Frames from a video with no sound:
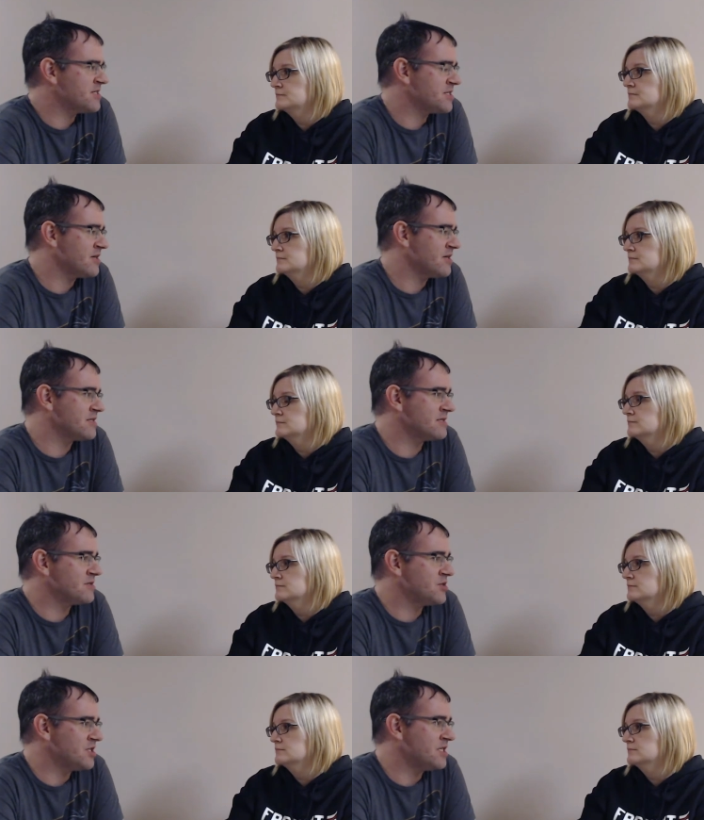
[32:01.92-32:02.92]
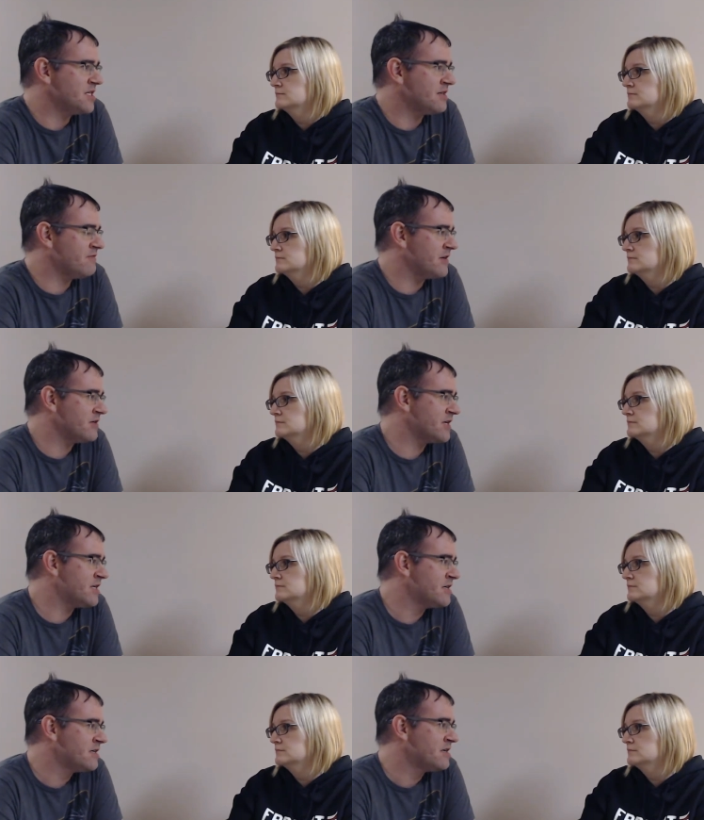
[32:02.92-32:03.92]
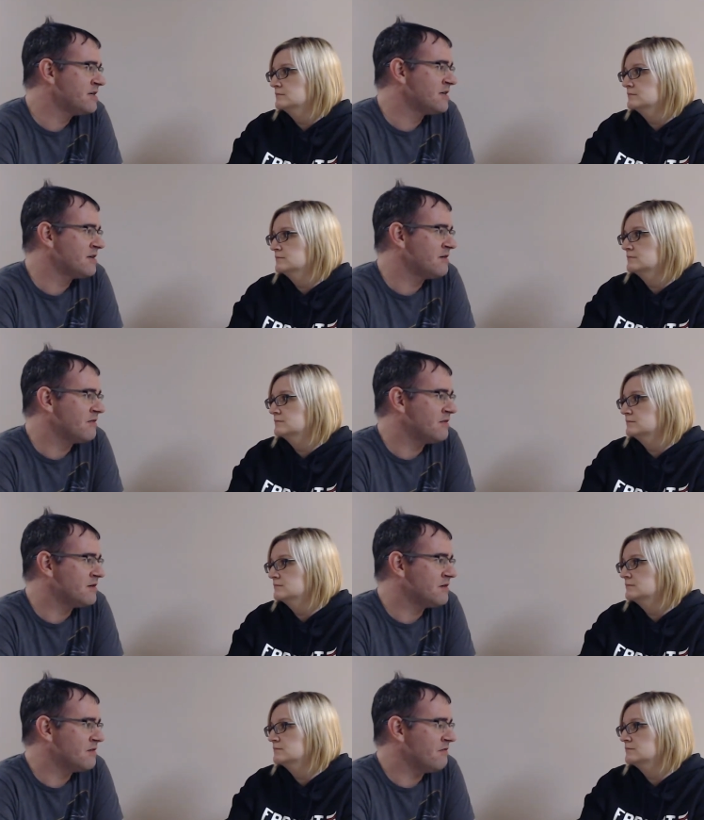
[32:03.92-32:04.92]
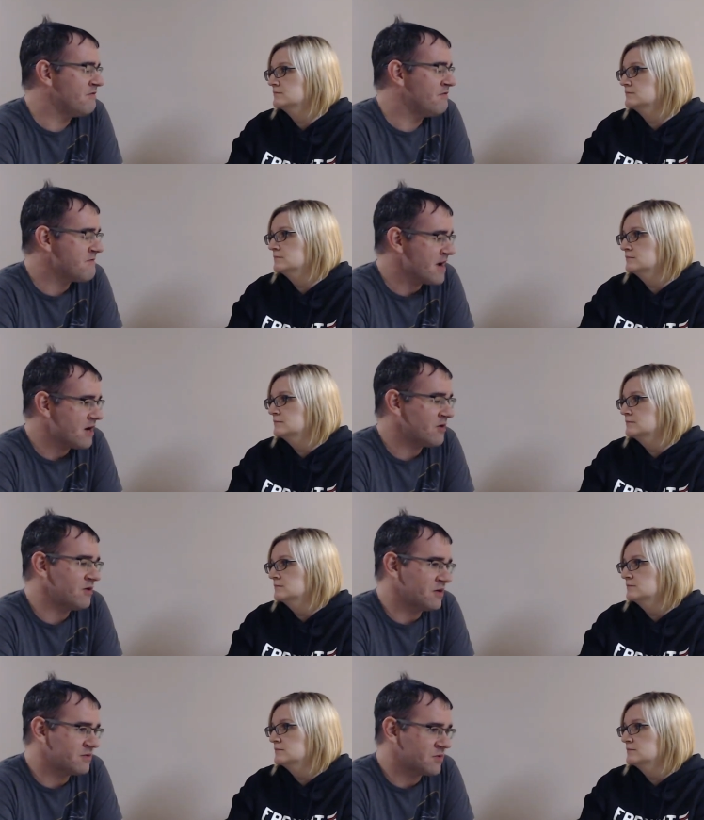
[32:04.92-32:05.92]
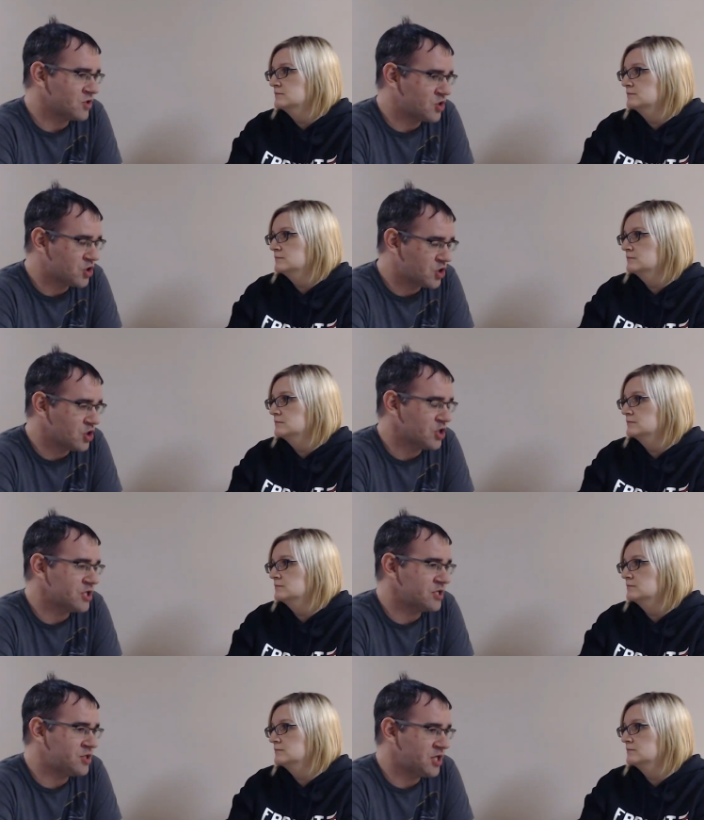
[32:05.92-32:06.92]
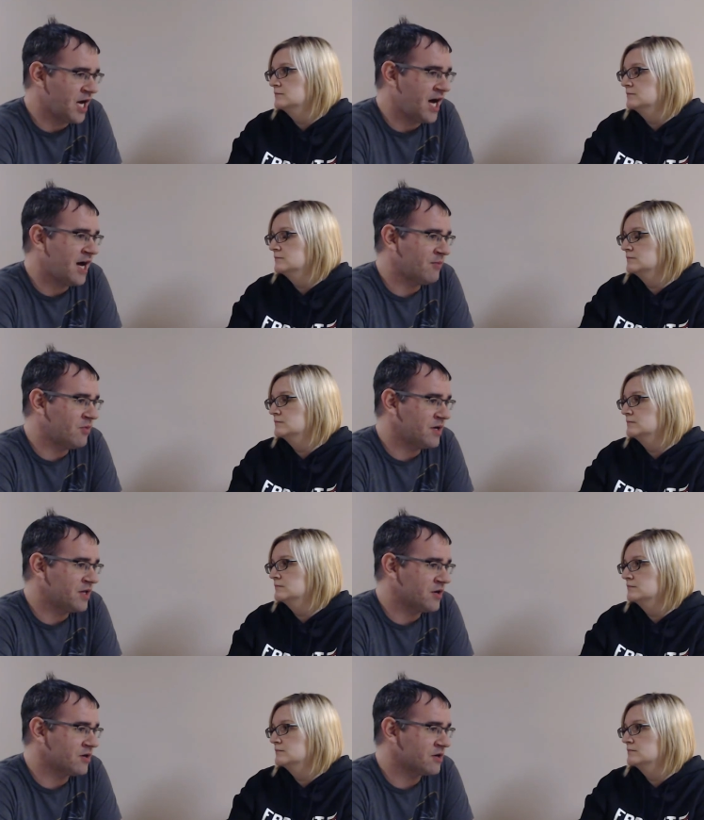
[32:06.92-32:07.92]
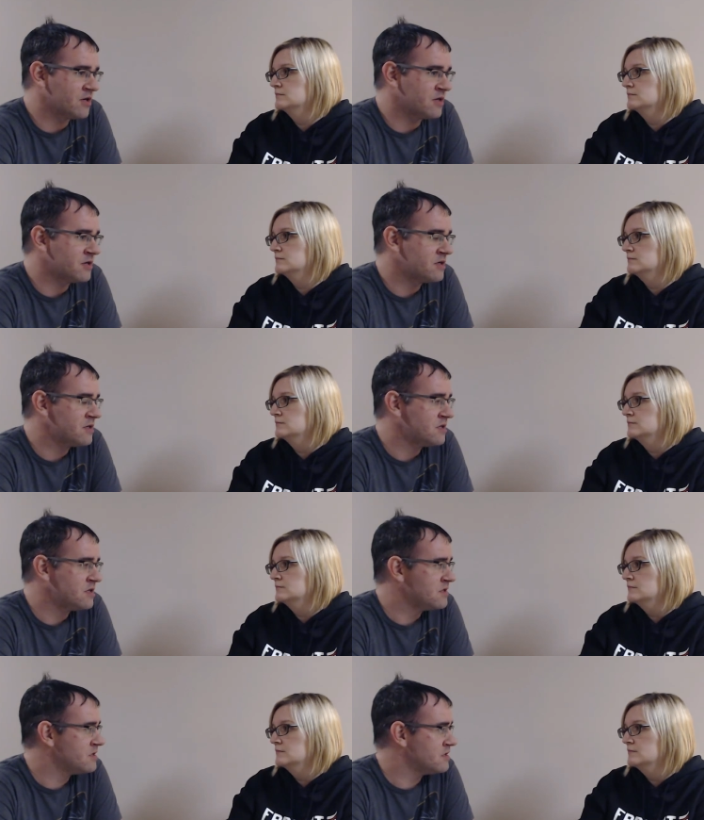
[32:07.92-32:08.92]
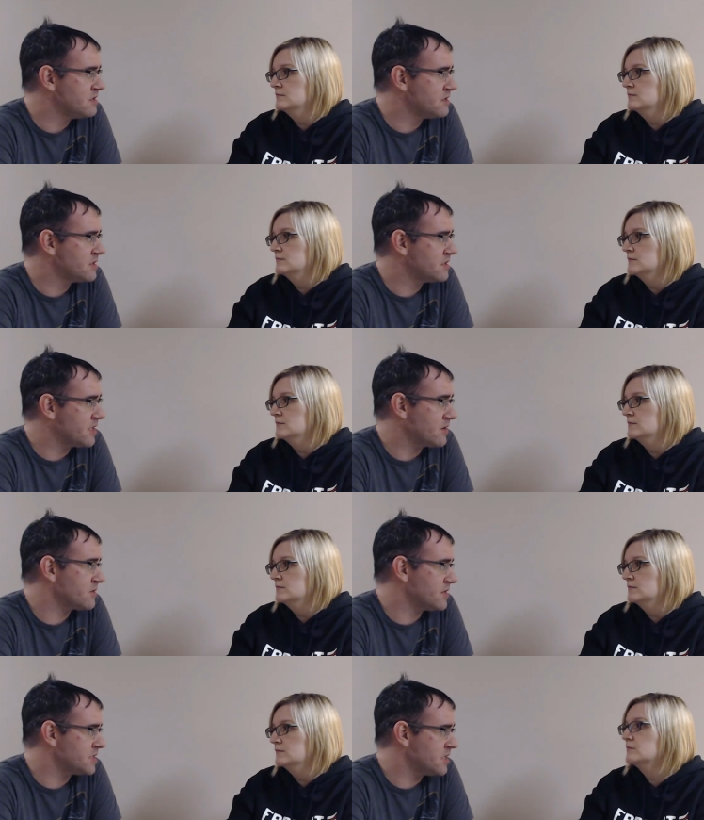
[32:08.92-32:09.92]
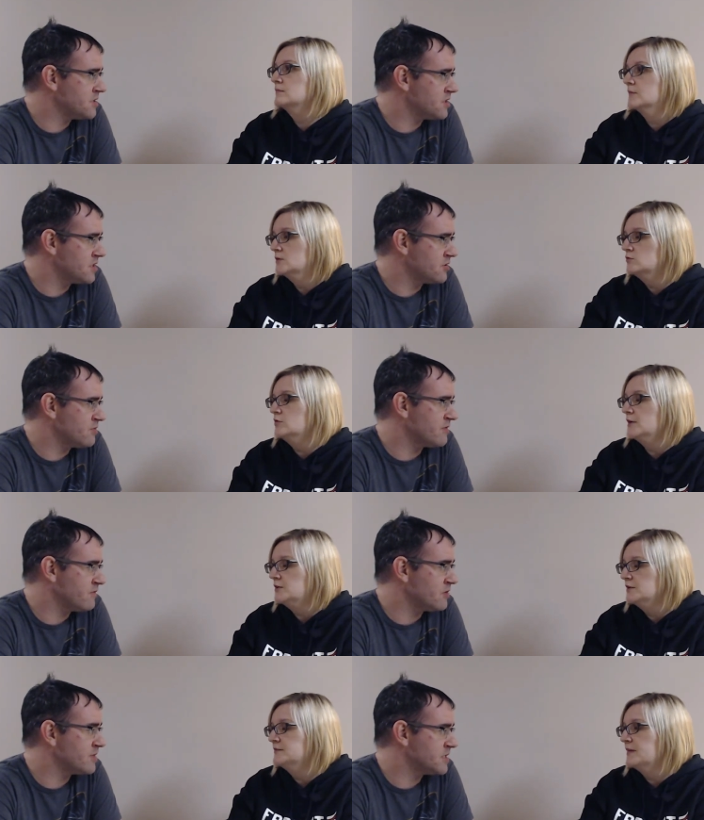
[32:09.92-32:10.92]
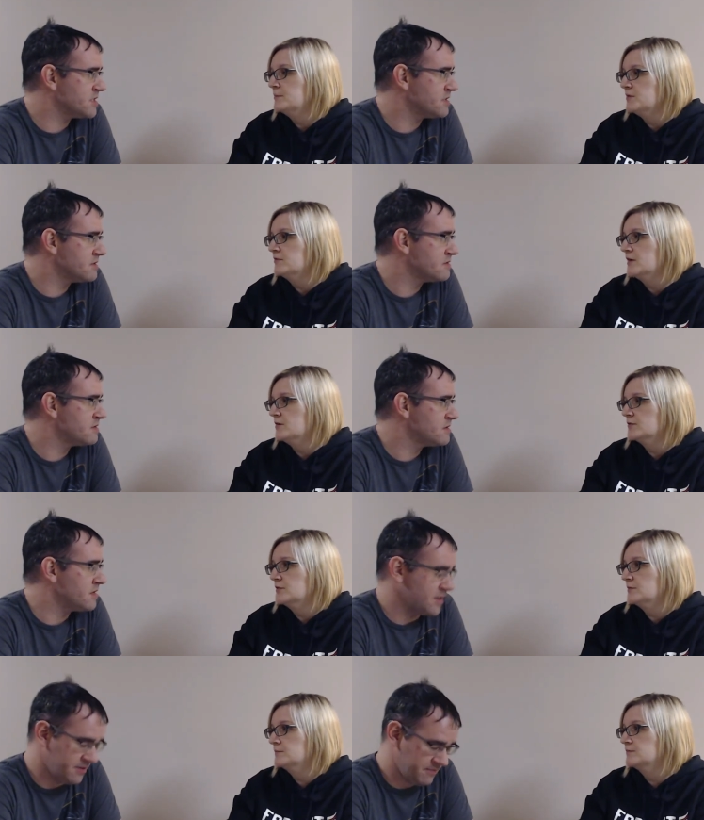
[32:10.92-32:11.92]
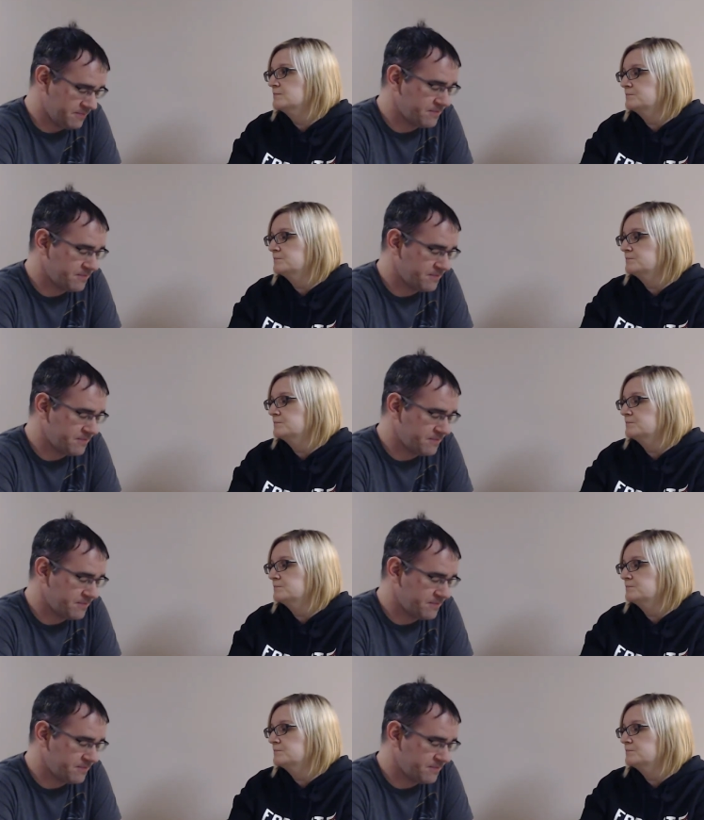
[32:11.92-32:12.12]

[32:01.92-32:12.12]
Speaker 1: just thought she did a very, very good job with her characterization and her she performance. depth of character. Yep.